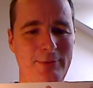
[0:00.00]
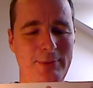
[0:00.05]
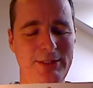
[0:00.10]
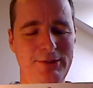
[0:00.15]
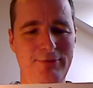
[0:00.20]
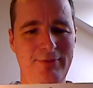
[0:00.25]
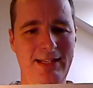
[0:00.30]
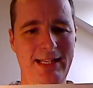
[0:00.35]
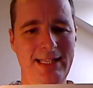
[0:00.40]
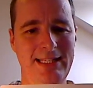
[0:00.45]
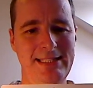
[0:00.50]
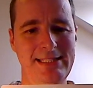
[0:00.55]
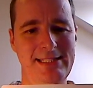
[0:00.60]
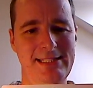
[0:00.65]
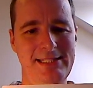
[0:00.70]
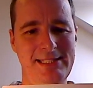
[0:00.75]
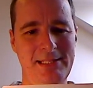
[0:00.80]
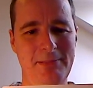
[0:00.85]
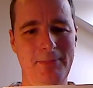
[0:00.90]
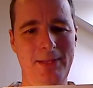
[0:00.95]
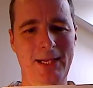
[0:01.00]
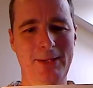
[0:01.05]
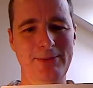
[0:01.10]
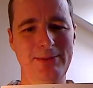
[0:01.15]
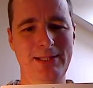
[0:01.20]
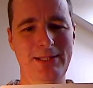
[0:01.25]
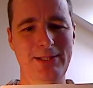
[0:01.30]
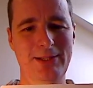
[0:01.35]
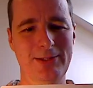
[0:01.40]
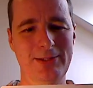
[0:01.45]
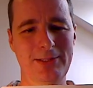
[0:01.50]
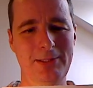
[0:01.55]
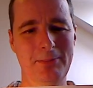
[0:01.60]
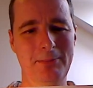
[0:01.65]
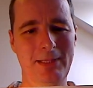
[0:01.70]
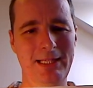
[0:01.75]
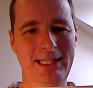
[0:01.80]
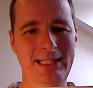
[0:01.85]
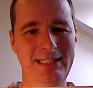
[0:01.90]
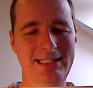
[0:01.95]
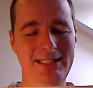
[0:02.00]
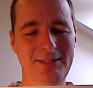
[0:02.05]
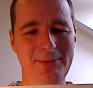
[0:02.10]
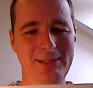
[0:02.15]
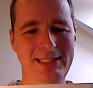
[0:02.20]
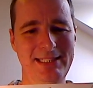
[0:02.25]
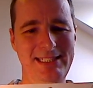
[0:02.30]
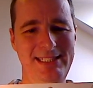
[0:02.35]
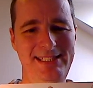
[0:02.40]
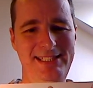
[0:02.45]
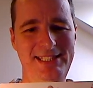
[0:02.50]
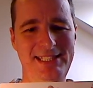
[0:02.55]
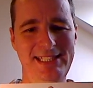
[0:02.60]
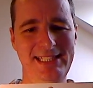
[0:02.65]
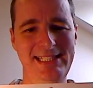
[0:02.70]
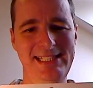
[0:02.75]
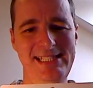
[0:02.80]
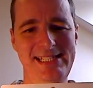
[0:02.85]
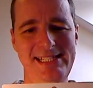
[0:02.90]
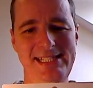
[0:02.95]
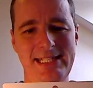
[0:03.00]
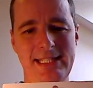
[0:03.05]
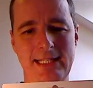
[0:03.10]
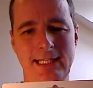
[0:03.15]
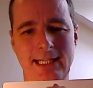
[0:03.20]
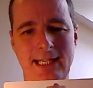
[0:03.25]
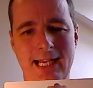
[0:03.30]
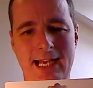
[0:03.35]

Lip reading: which relates somehow to not completed, which is číst,